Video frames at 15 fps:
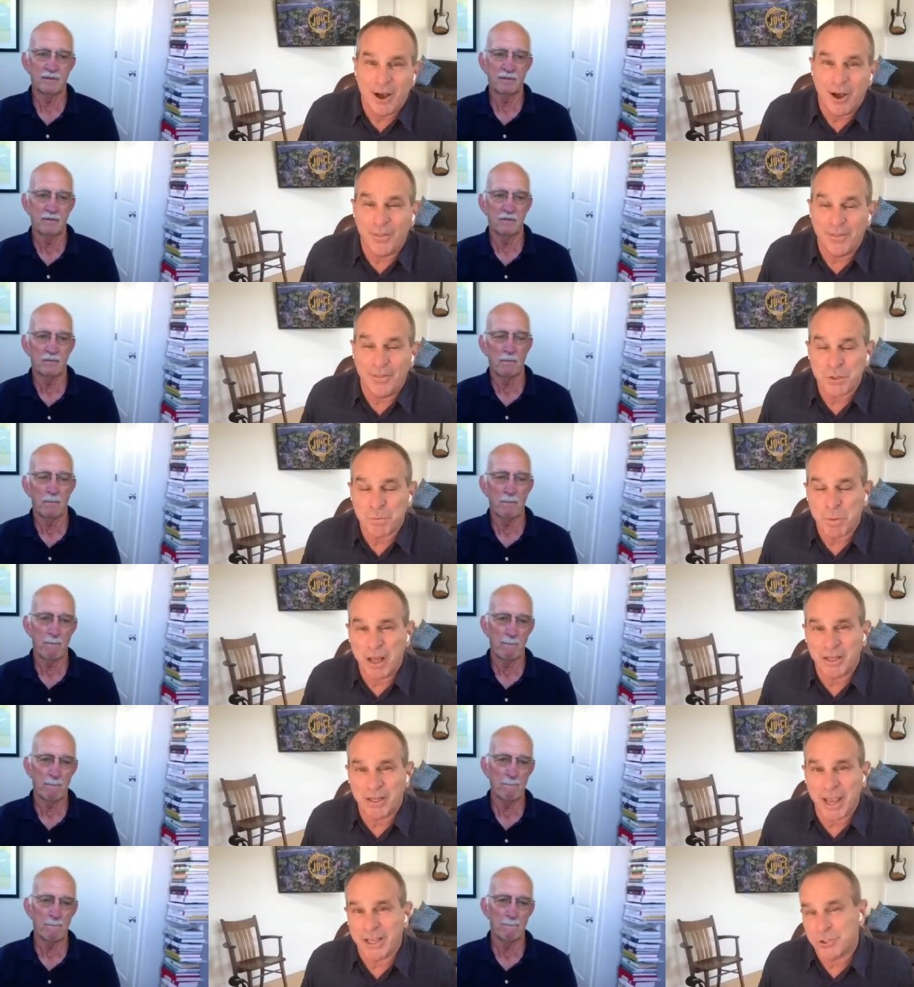Speaker 1: On this
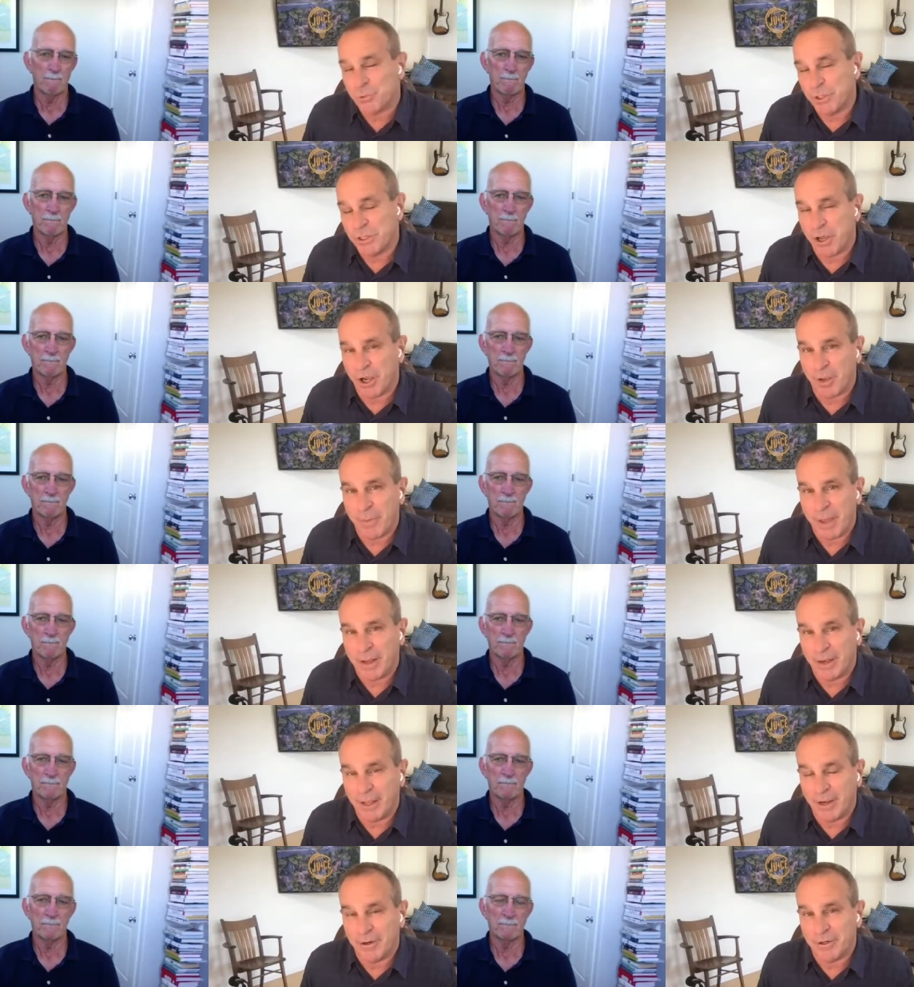podcast, we talk
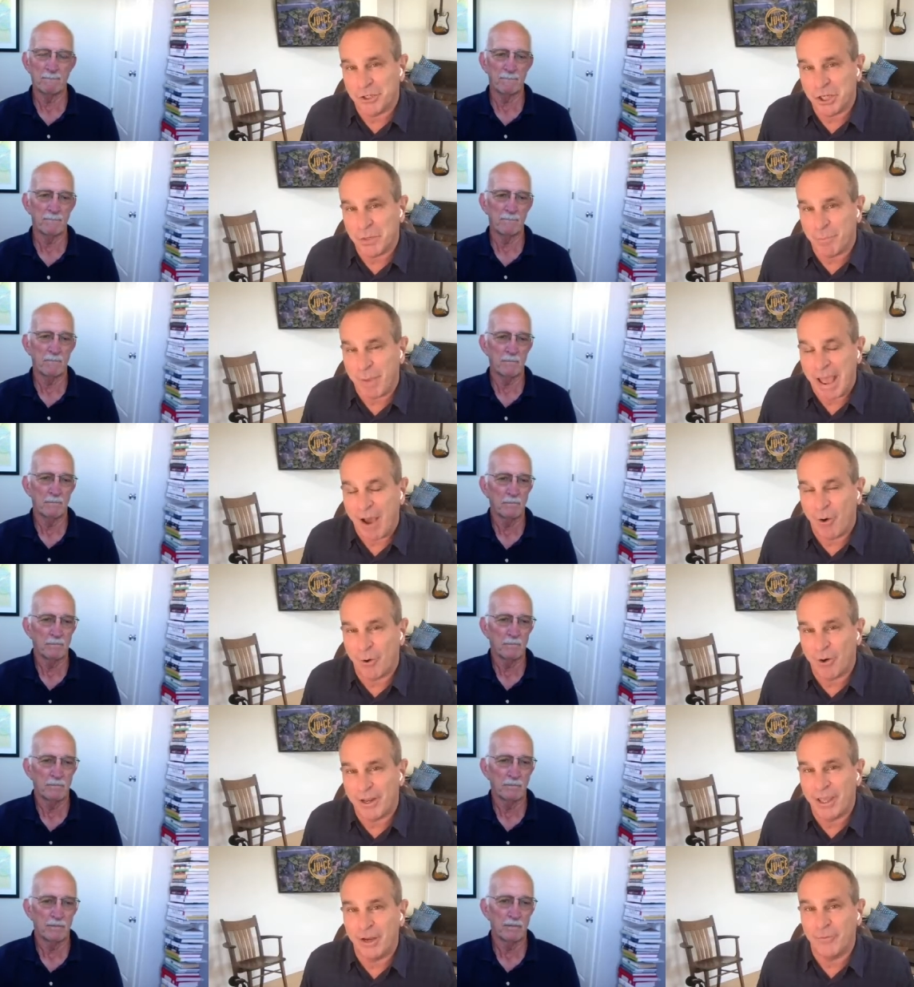about energy,
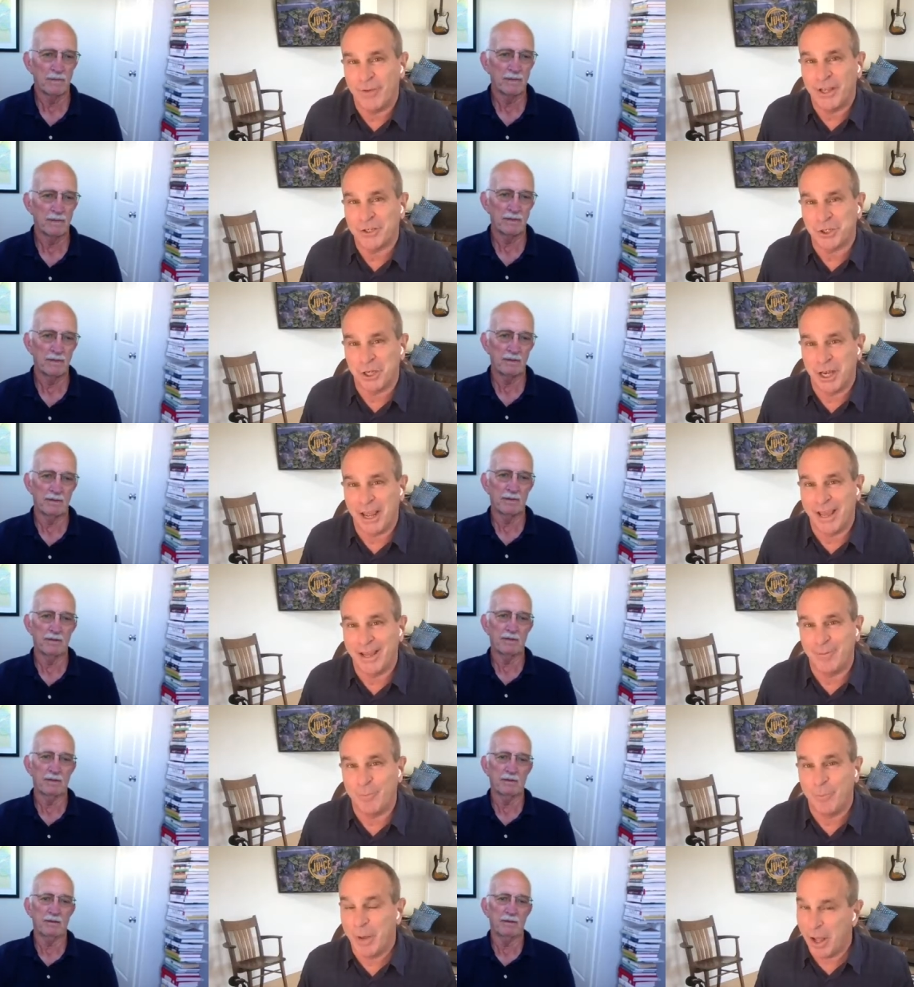power, innovation,
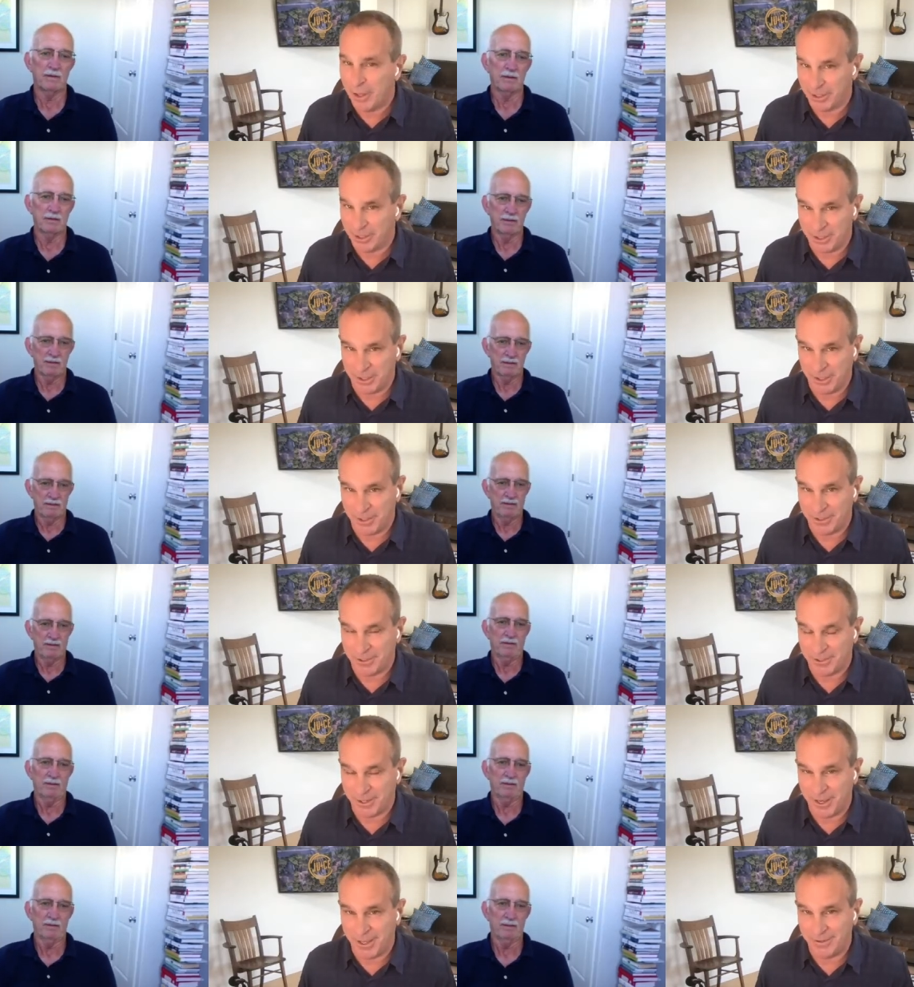and politics.